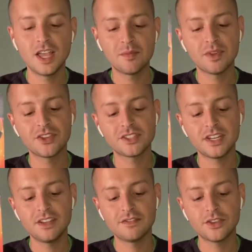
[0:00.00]
but there's a
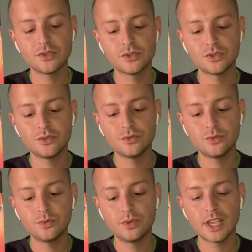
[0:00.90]
need for you
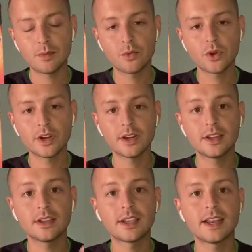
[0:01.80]
to get more
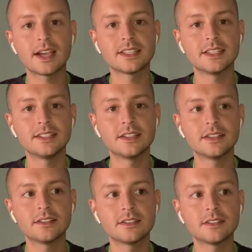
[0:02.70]
uh, connected
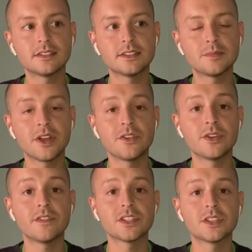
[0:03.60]
to spirit and the
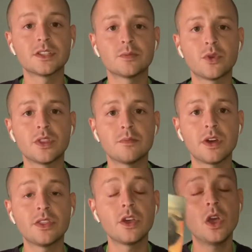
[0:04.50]
universe at this point in the
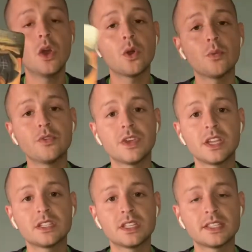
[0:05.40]
month or moving
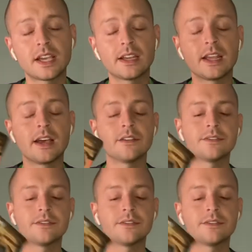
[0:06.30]
into the second half.